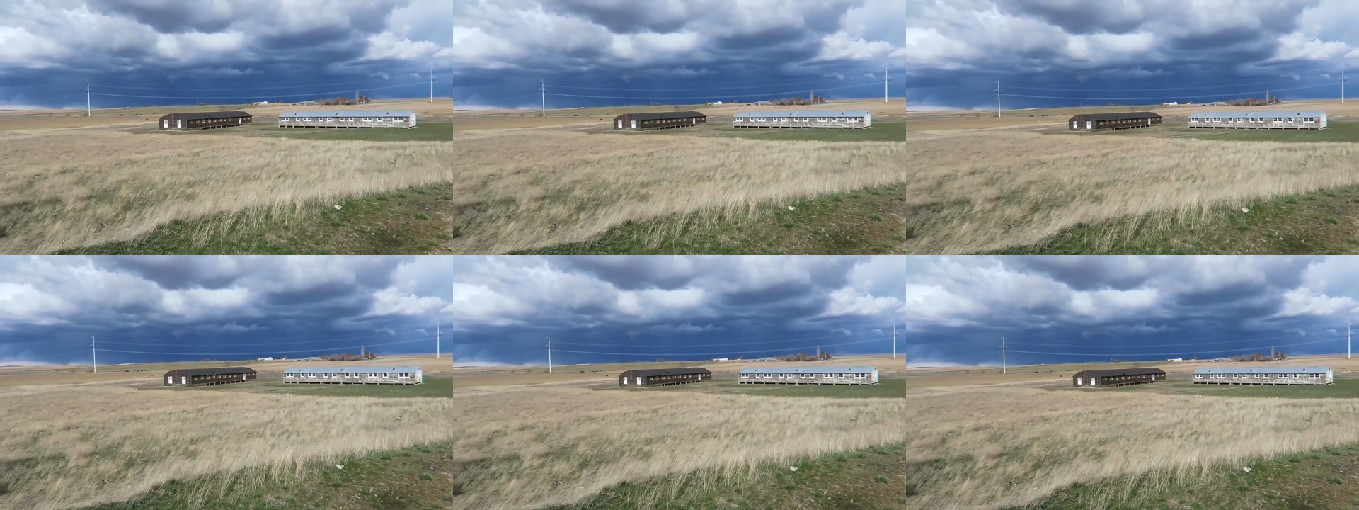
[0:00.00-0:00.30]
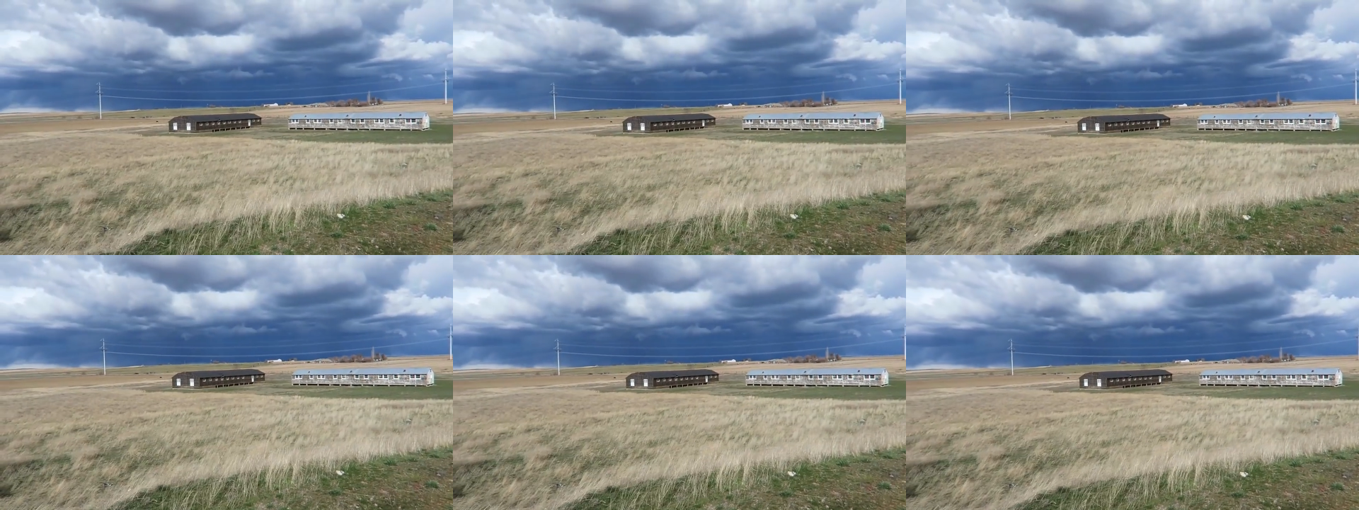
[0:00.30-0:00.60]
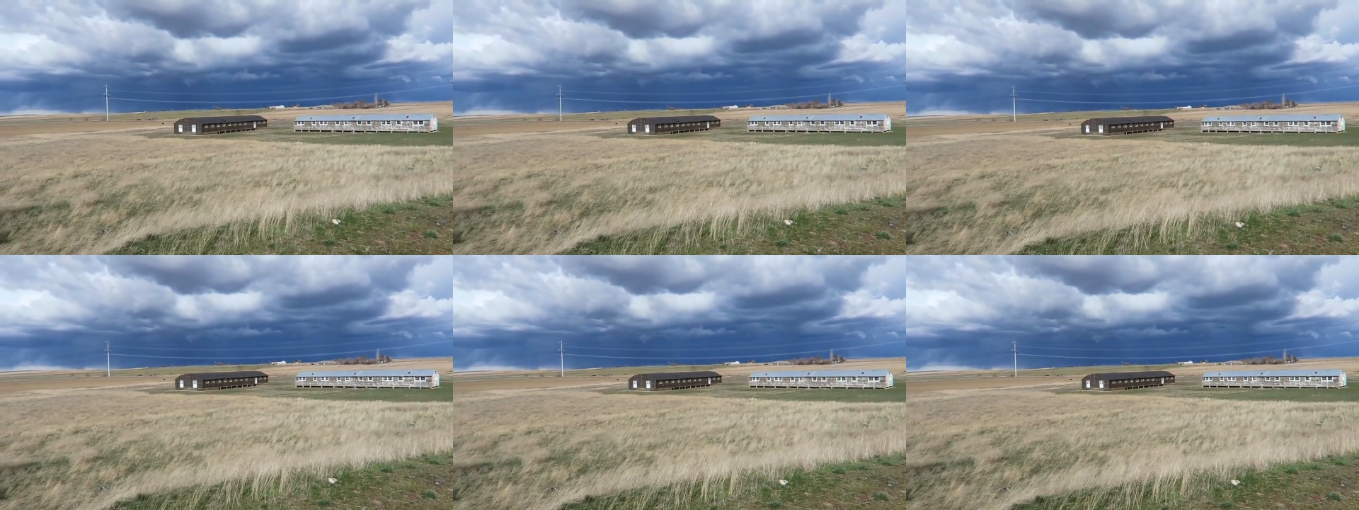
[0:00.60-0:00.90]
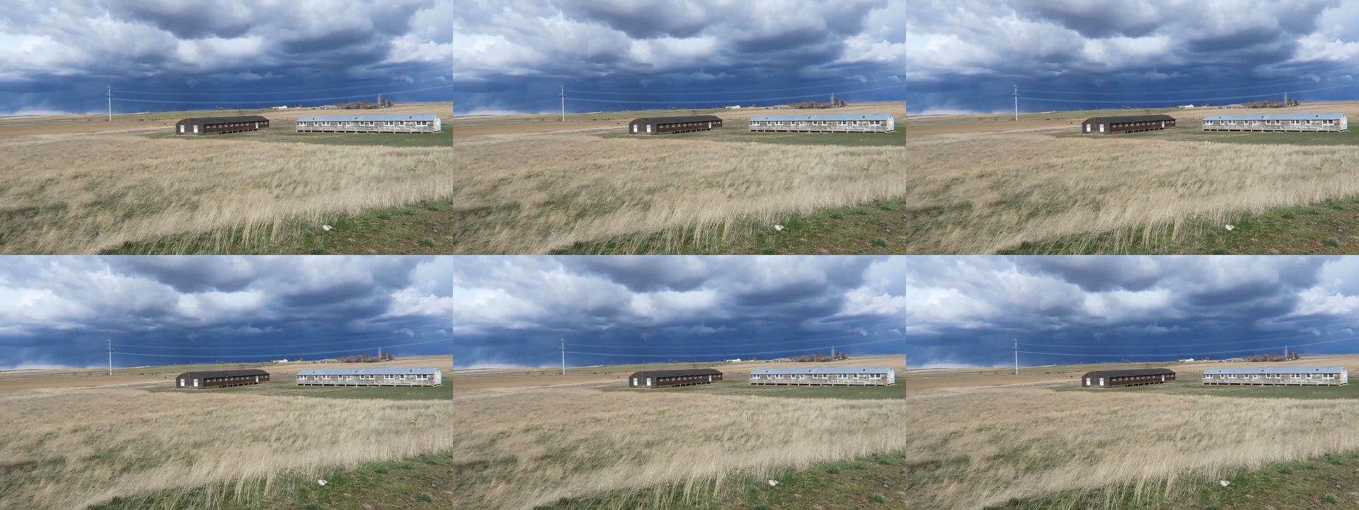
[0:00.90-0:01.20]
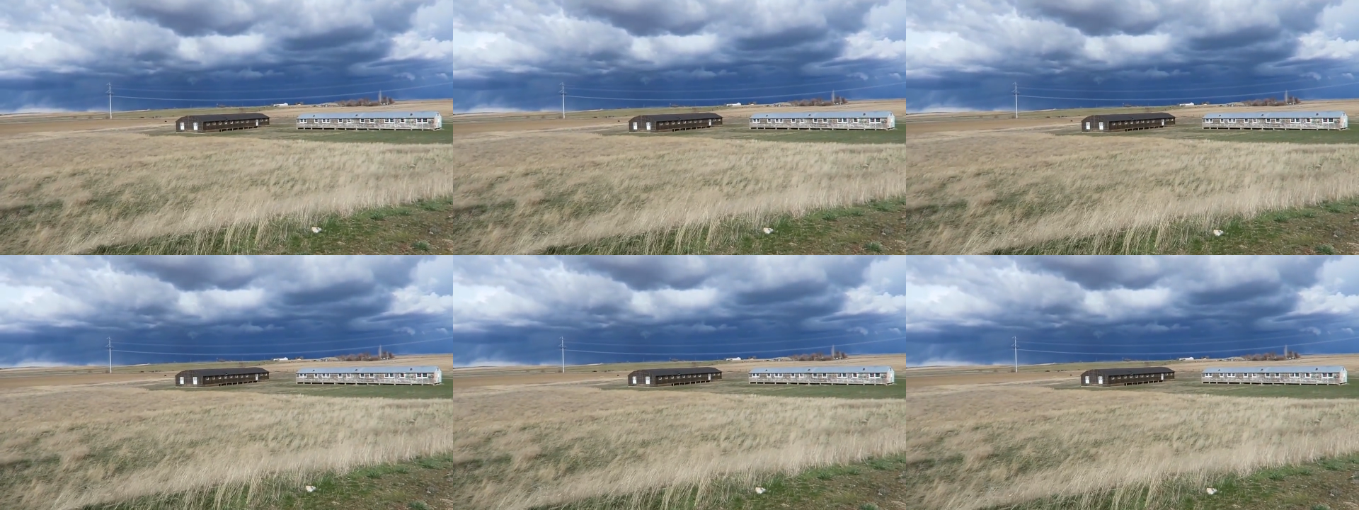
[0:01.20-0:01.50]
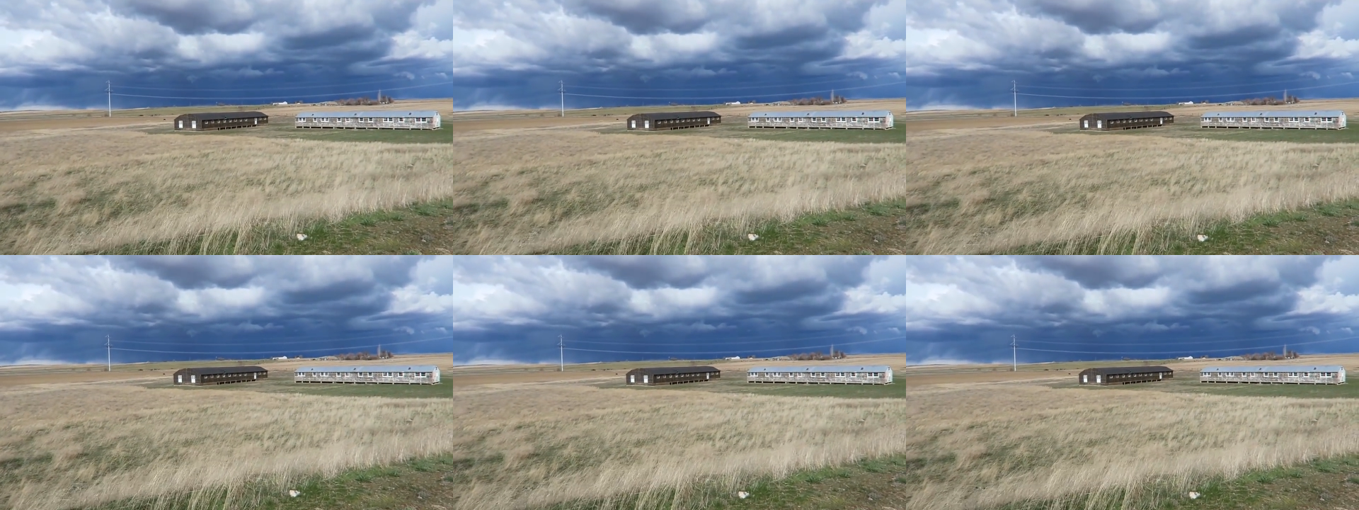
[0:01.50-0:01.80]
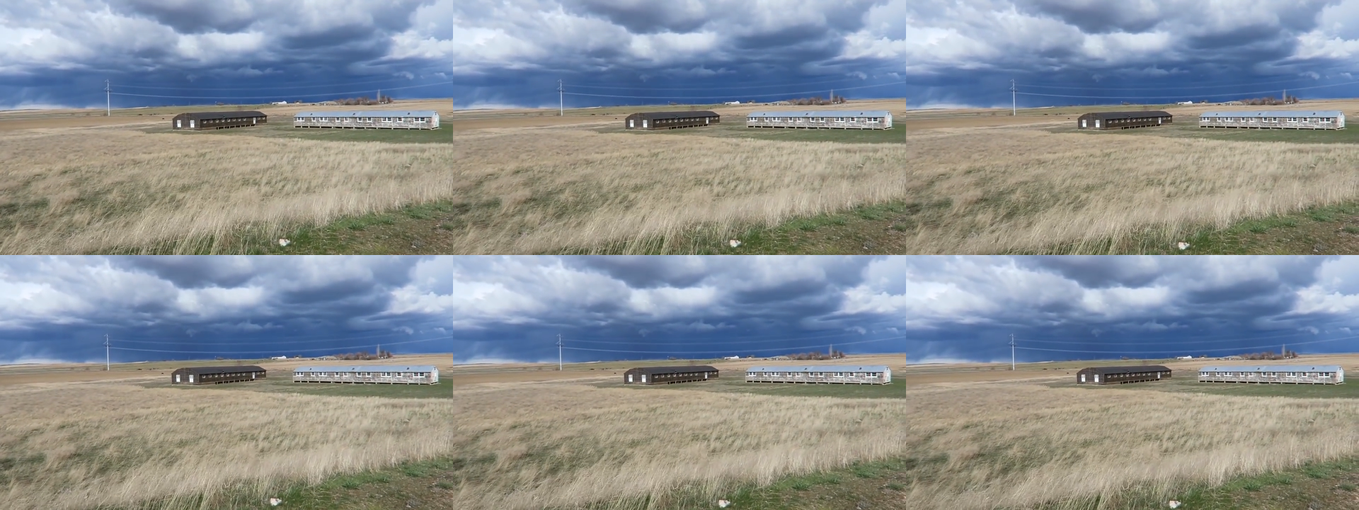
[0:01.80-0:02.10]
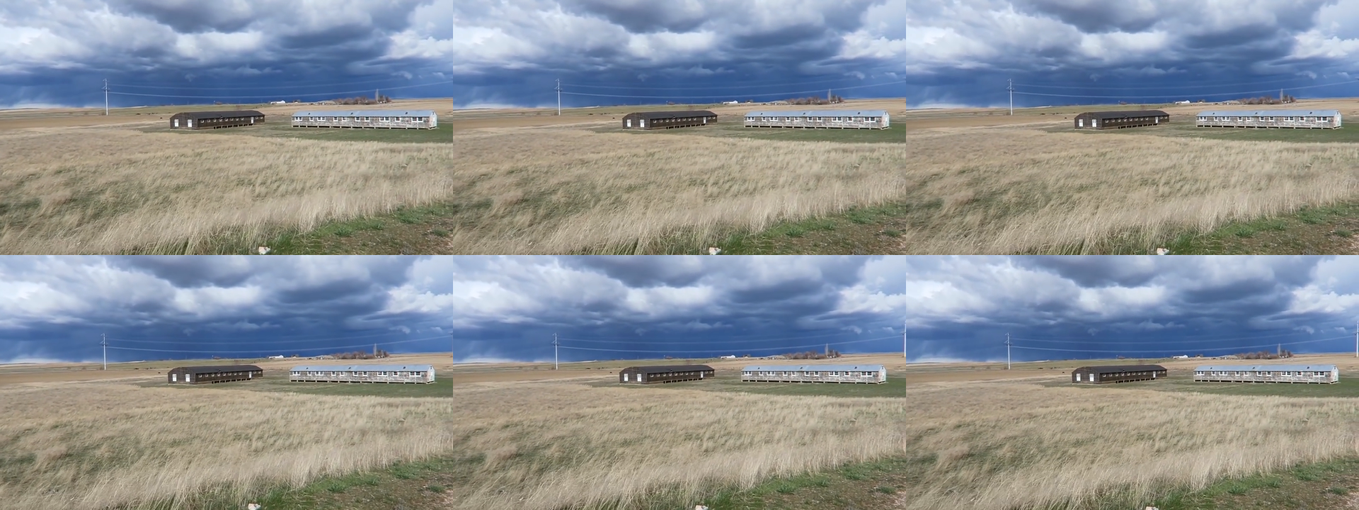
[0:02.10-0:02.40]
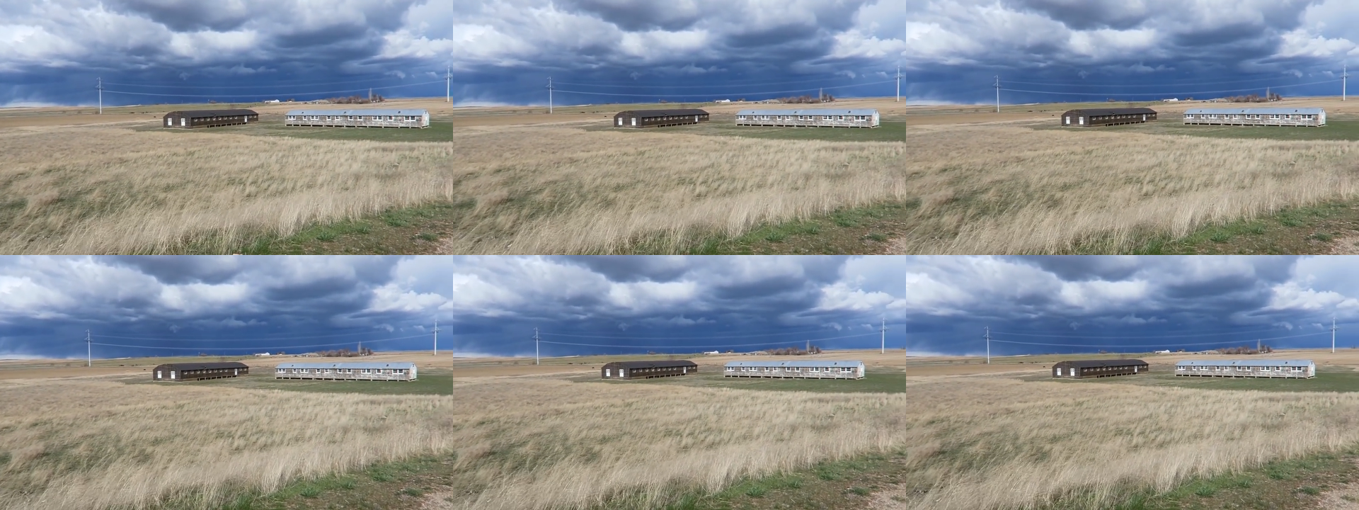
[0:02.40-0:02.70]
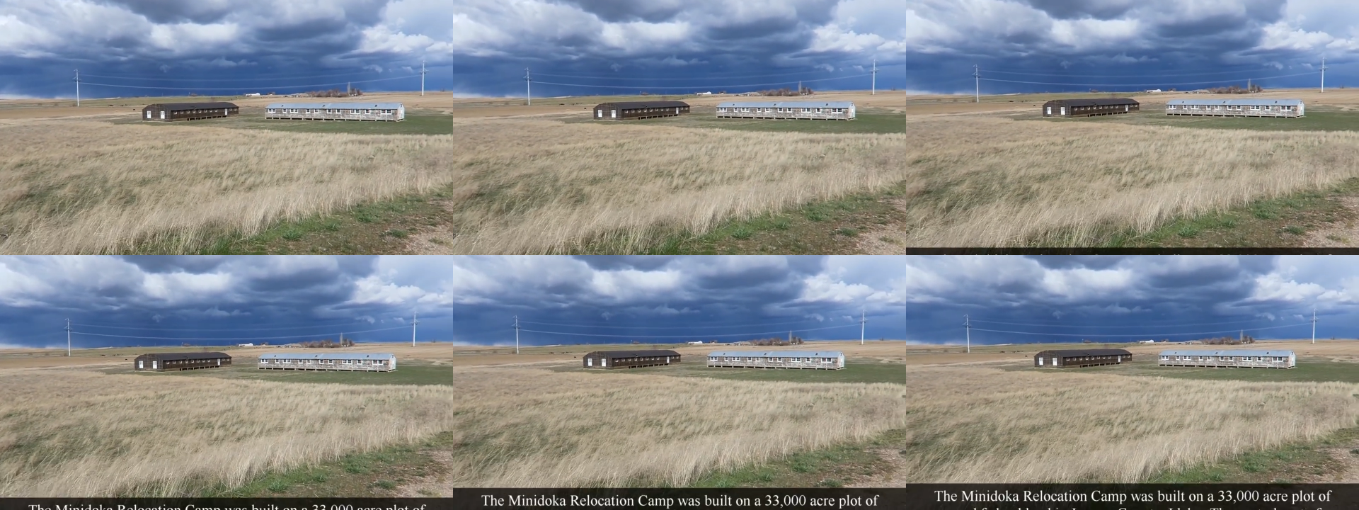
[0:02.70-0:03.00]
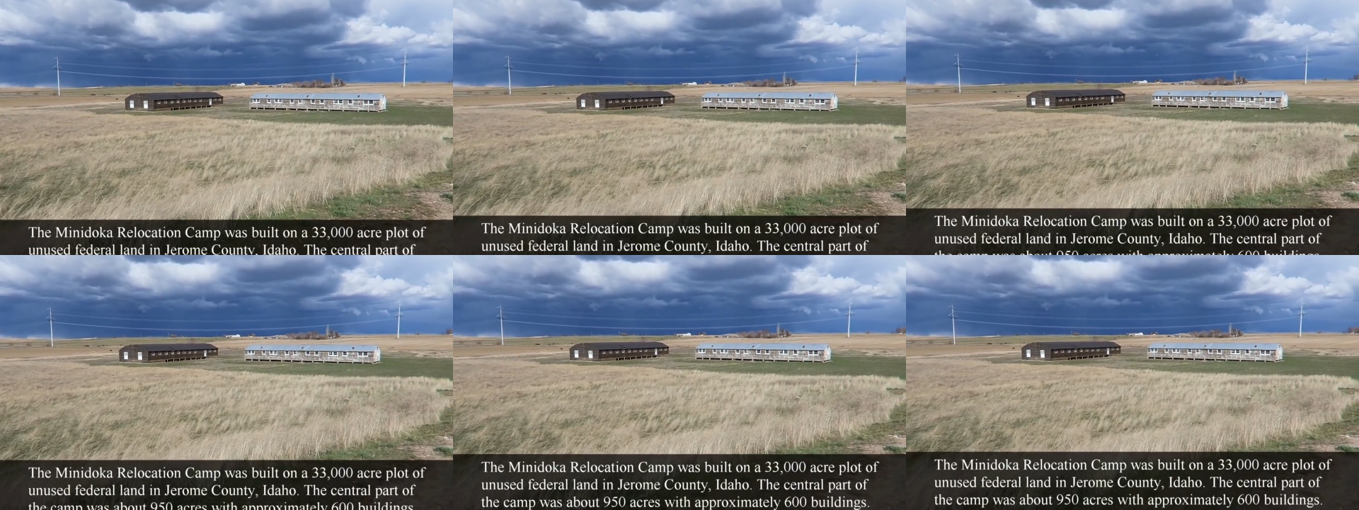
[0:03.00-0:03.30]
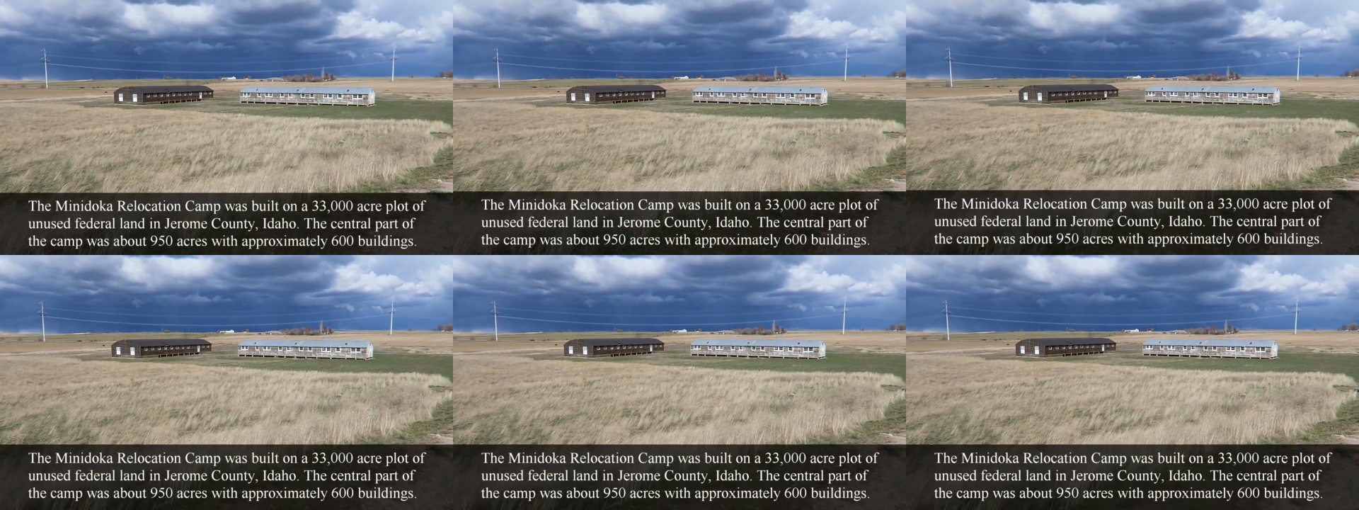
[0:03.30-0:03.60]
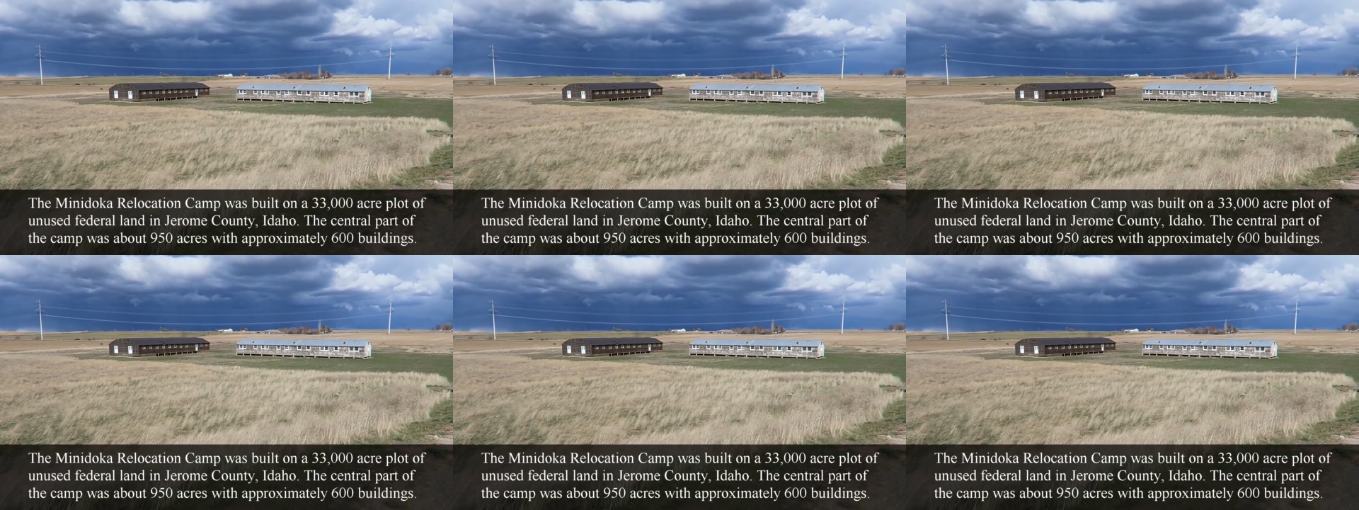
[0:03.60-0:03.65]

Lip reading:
Nobody's mouth can be seen.